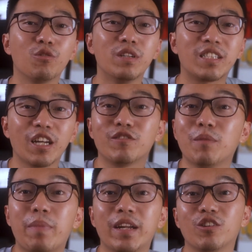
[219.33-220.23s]
So instead of
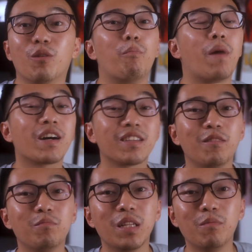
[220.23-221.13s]
depending on your
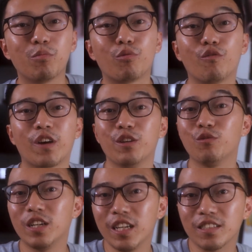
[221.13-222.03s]
marketing team to provide
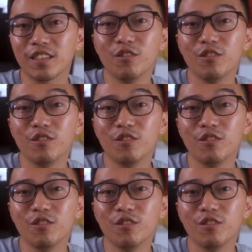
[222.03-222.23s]
you leads,